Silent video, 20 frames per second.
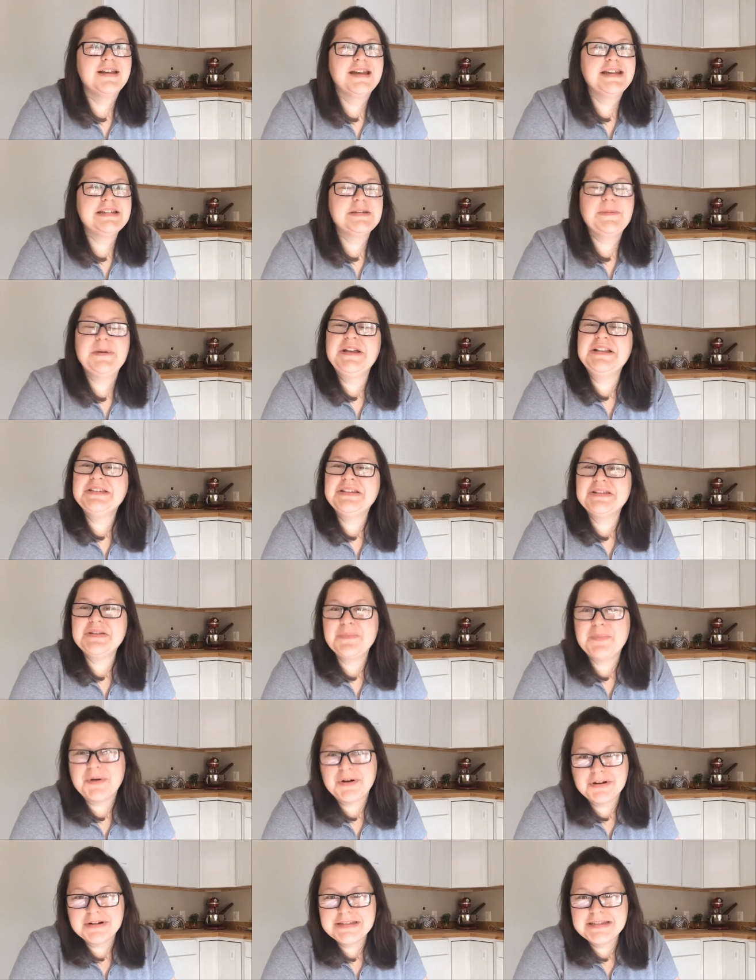It depends on the
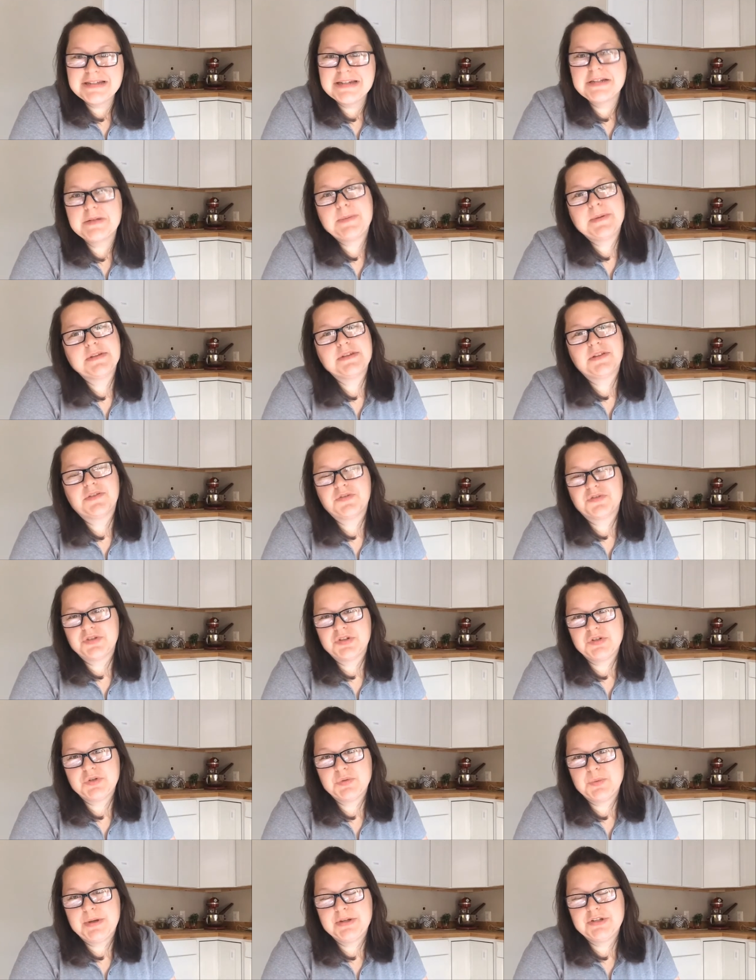person, it depends on their
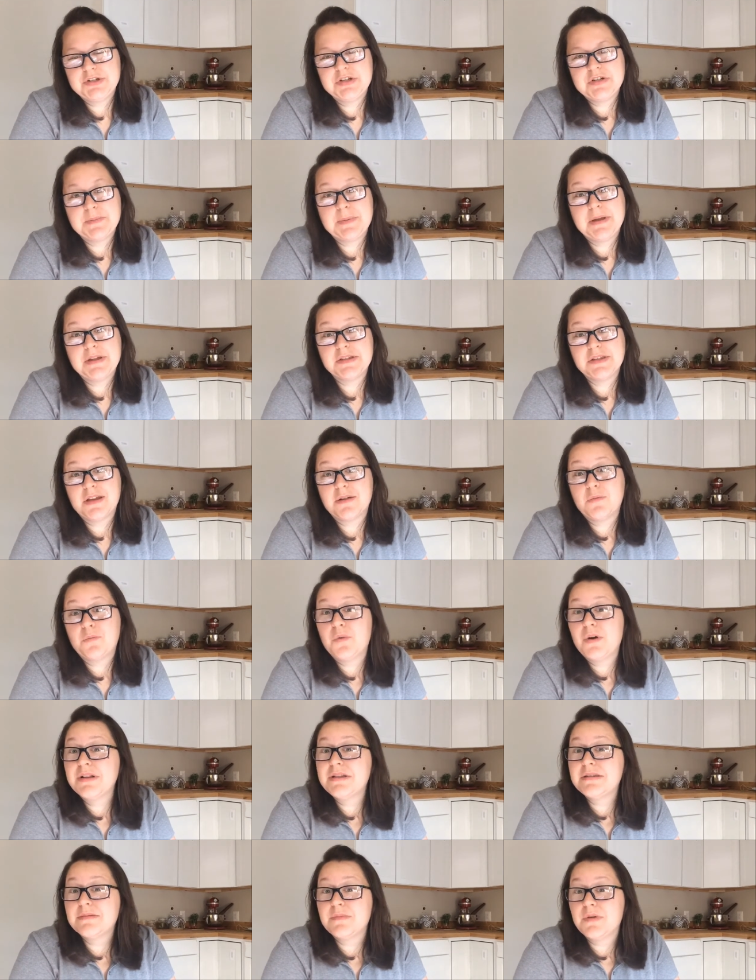situation, it depends on
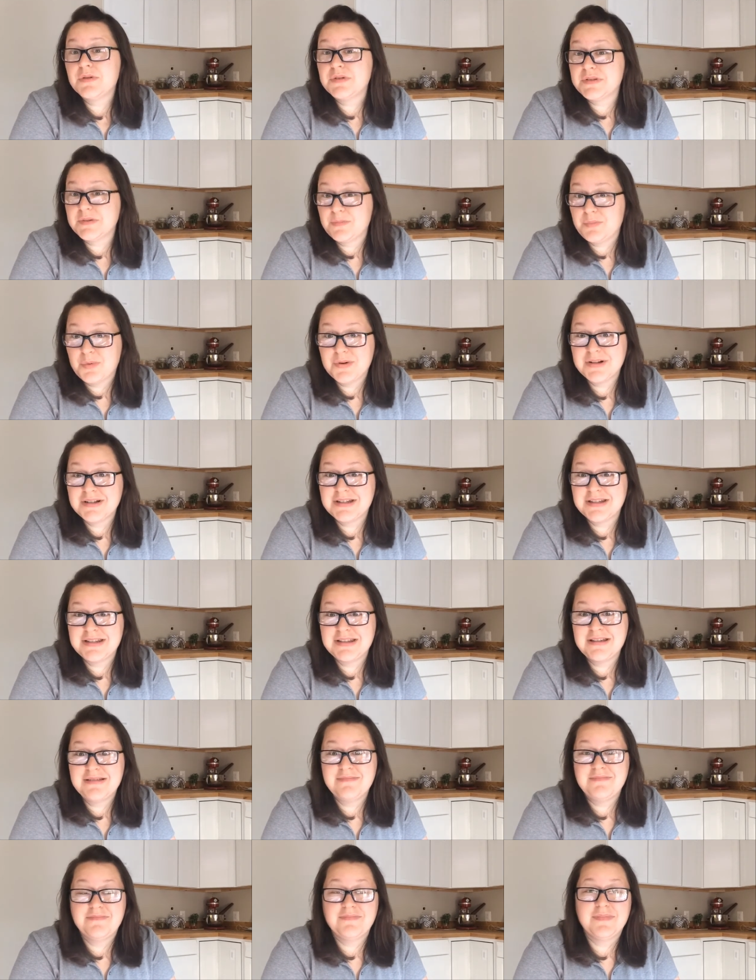what's most important to
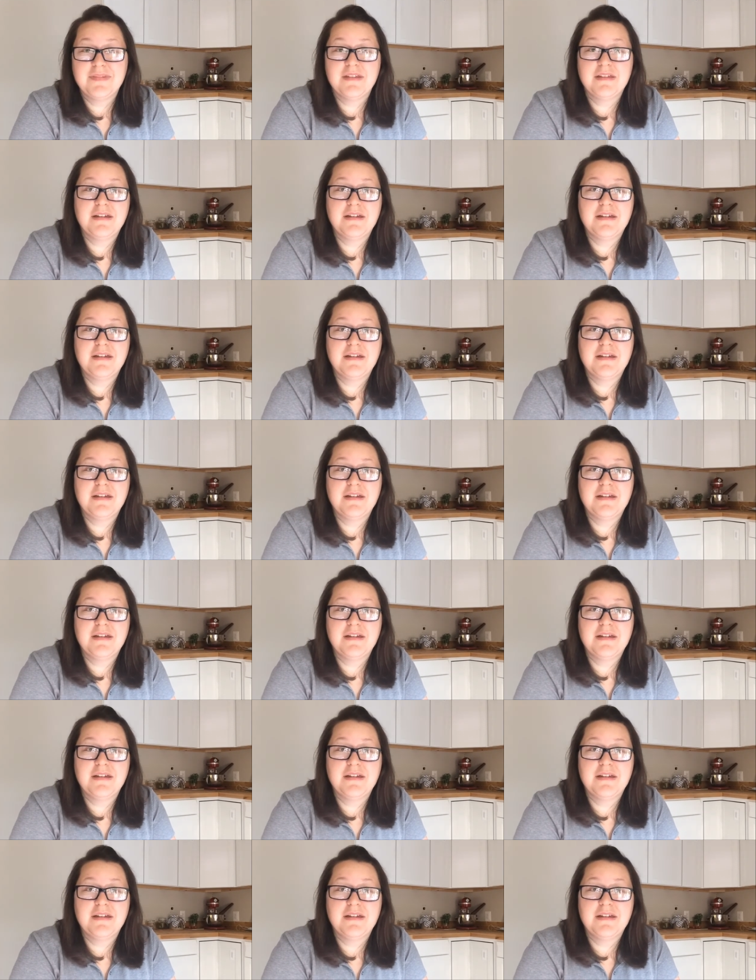them.